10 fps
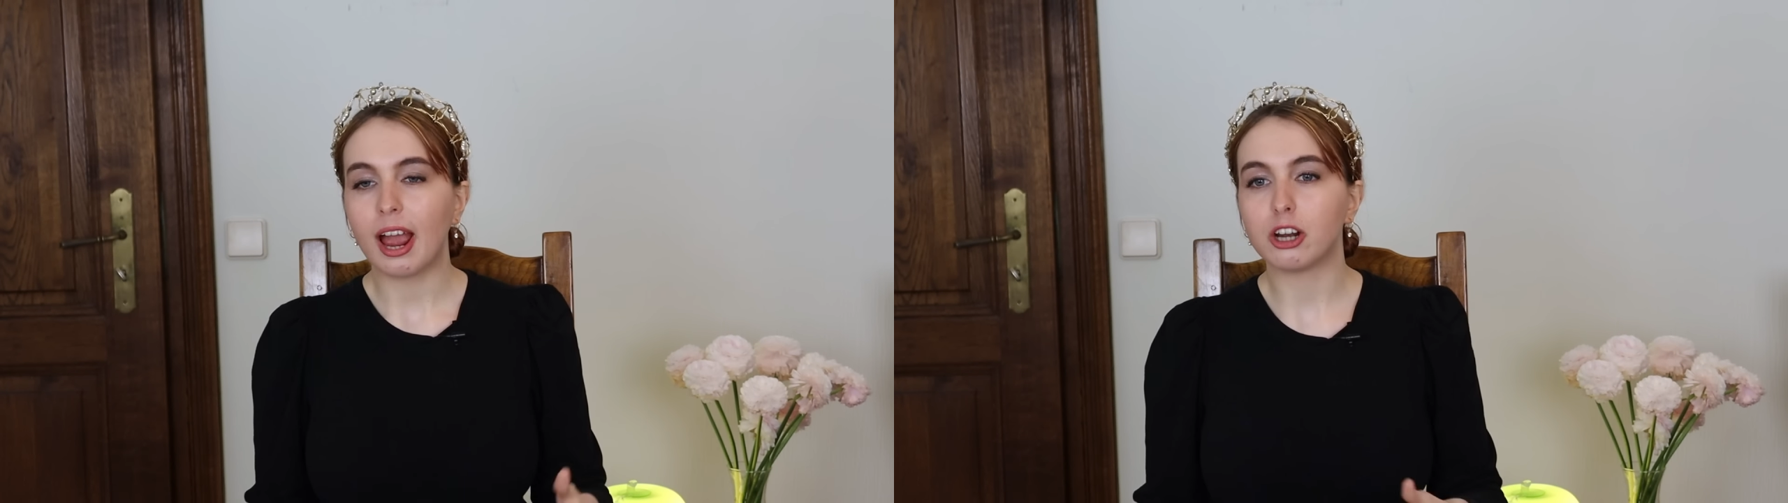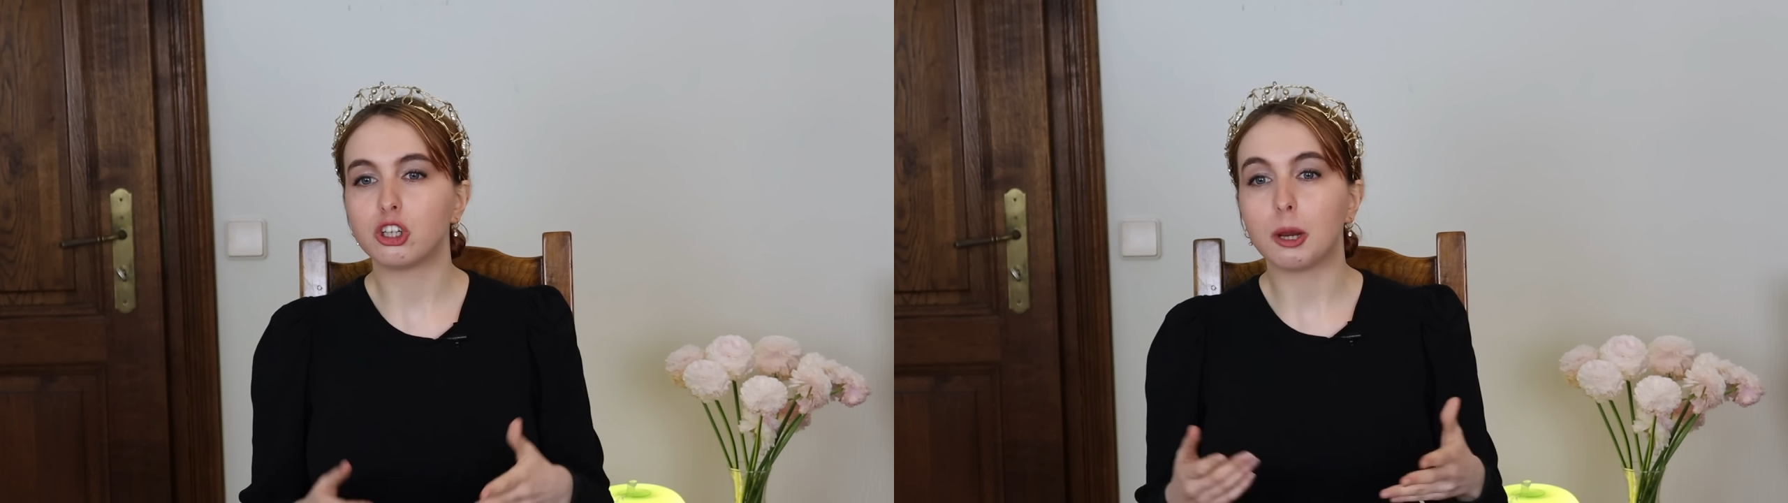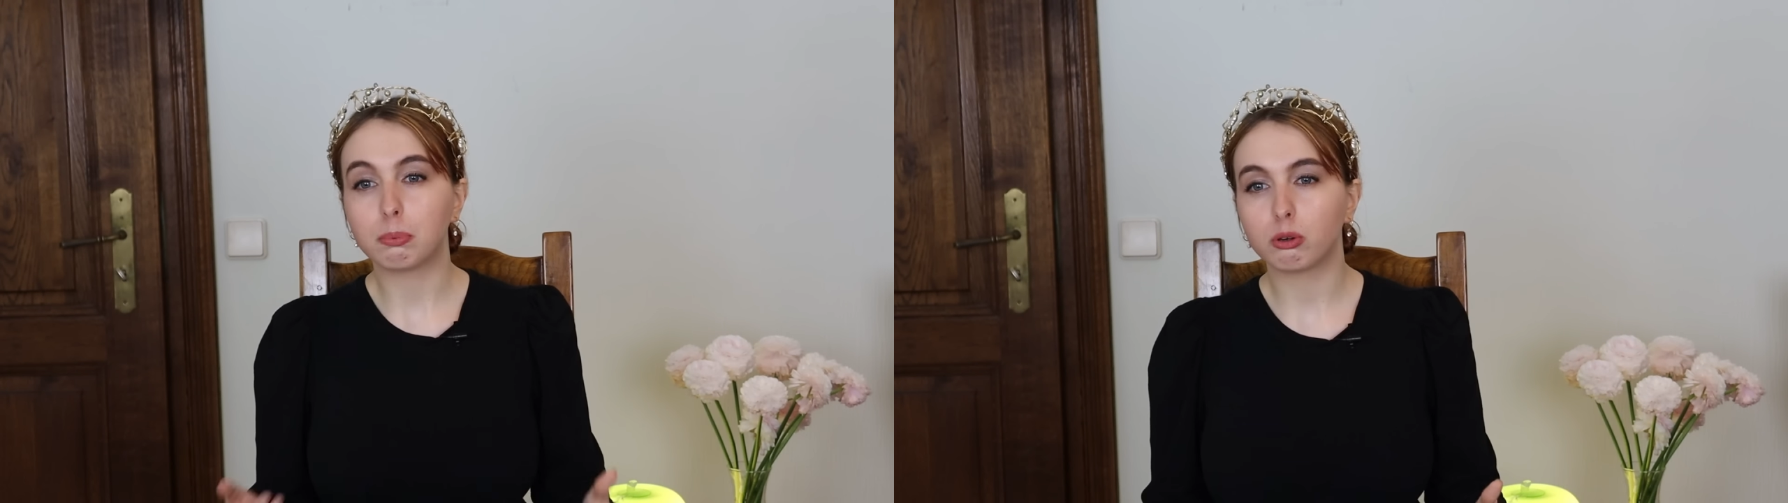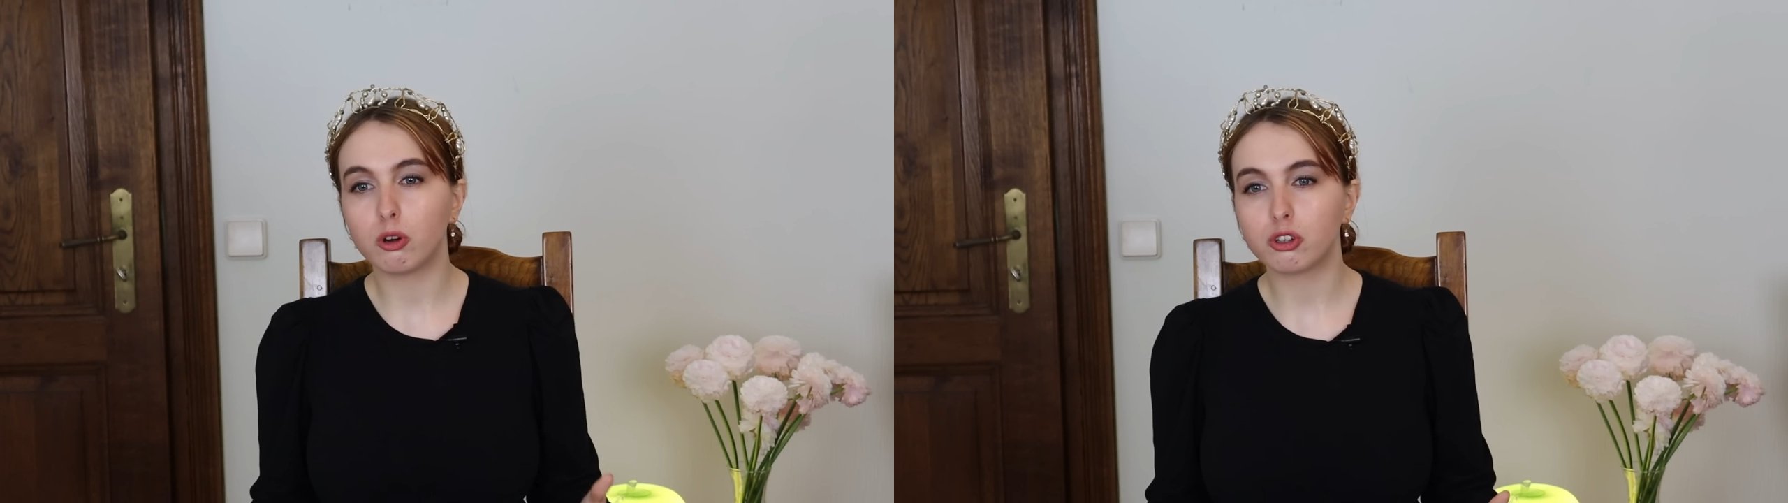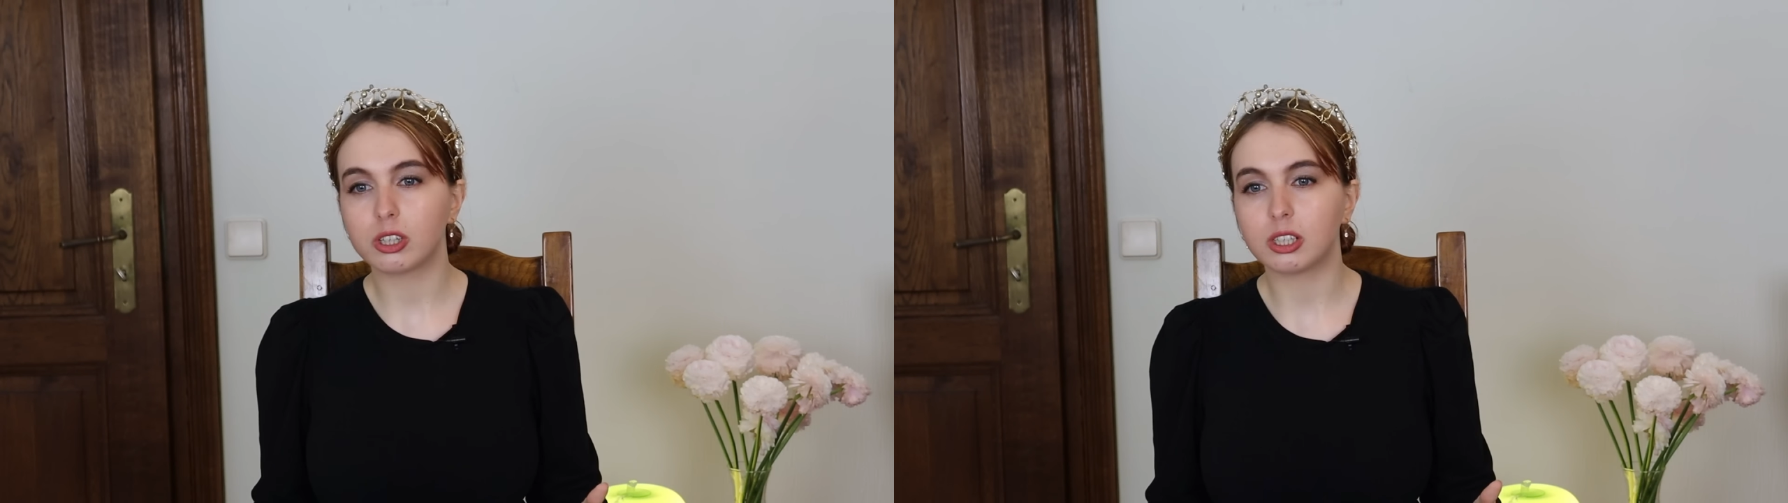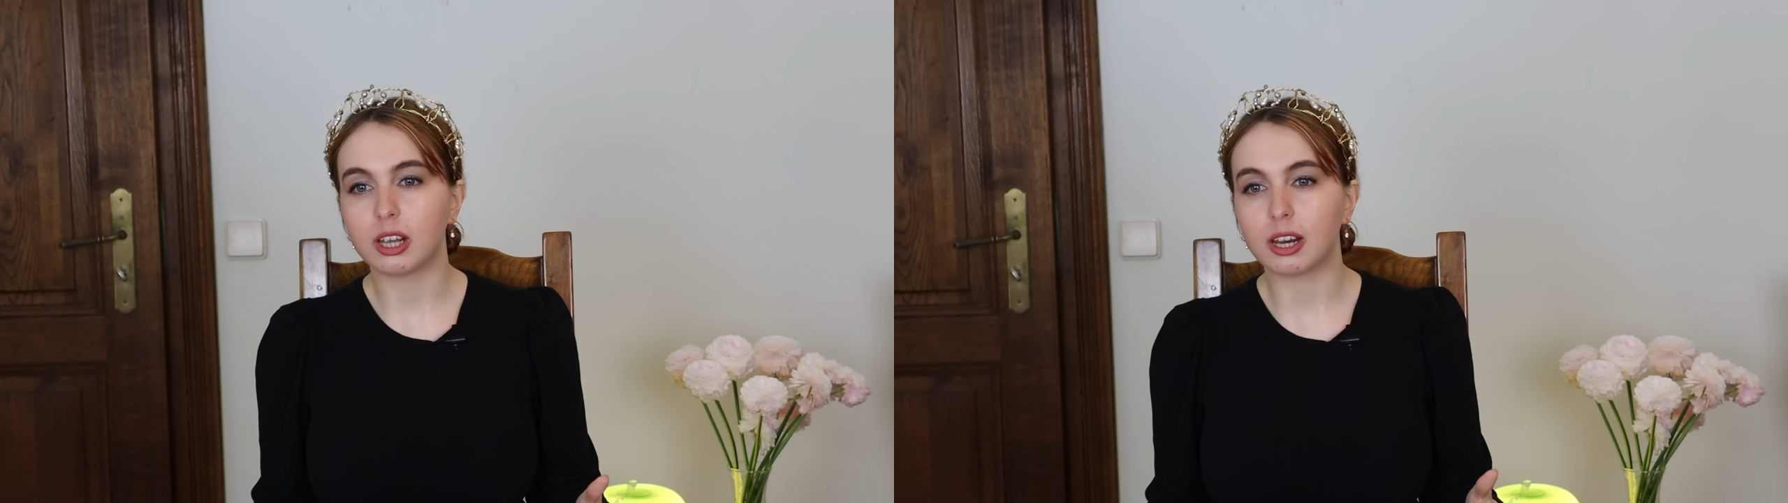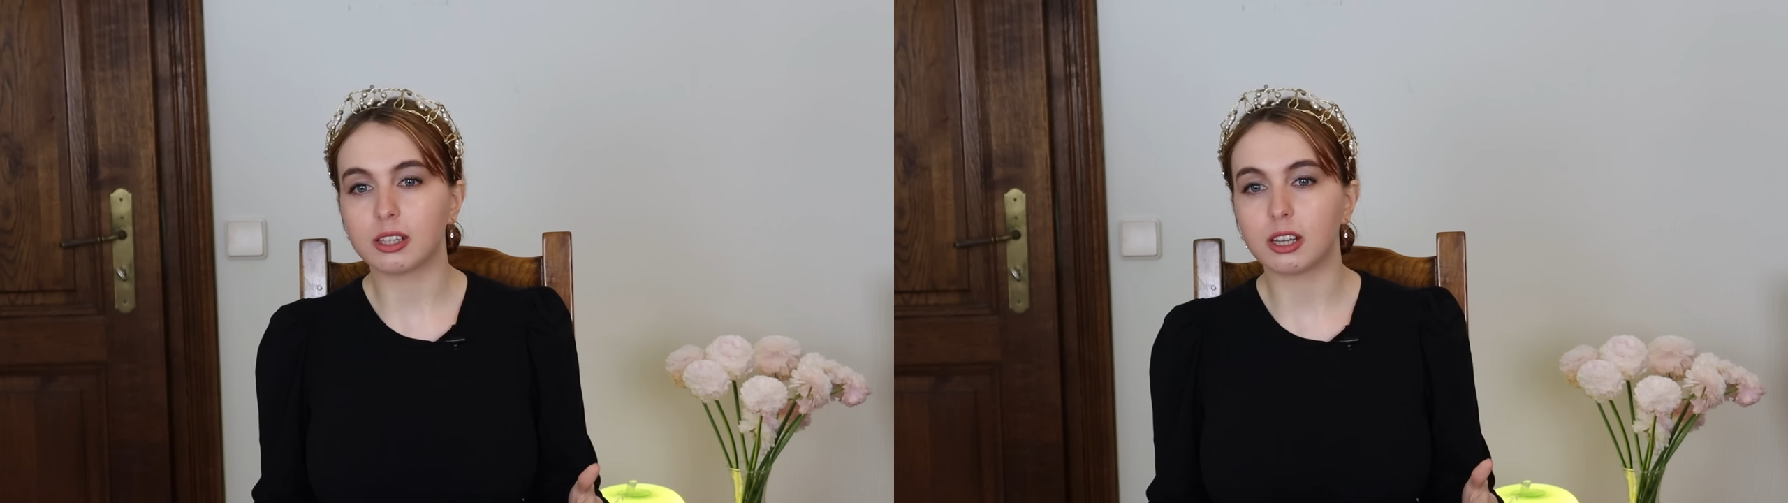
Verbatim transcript: and she approaches things